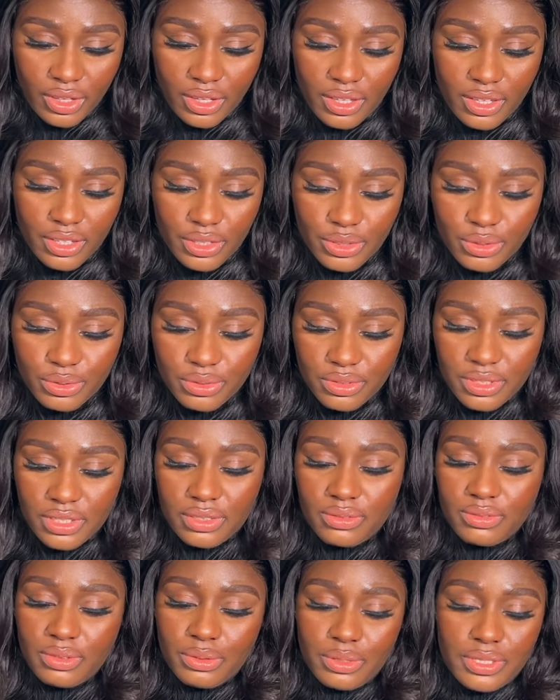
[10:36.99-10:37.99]
you know,
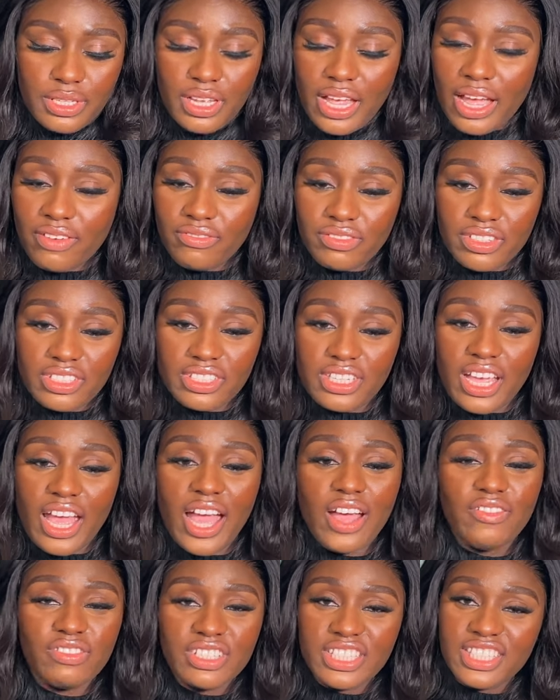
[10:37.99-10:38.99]
because I have I
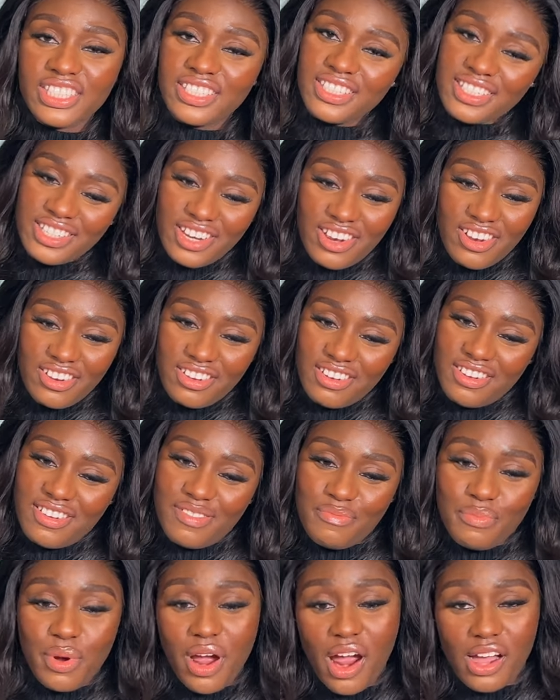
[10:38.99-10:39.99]
have a dinner
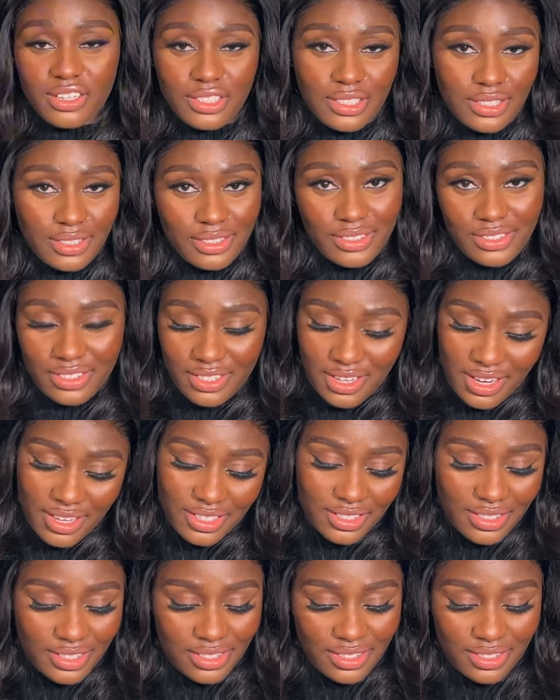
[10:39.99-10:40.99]
party
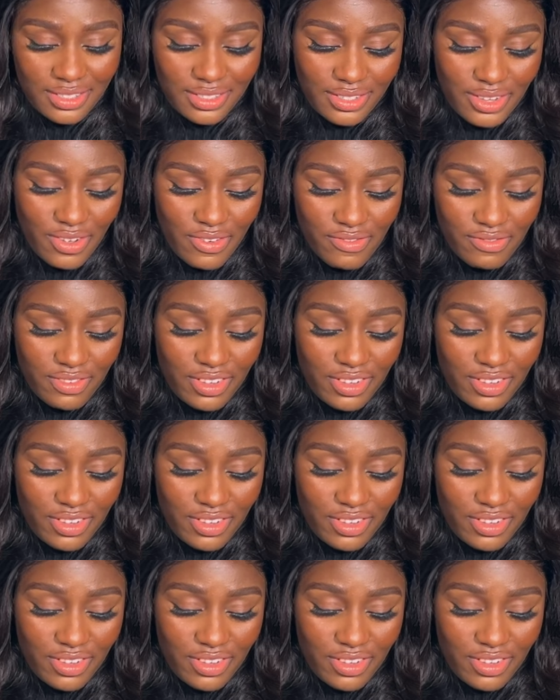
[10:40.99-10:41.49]
tonight so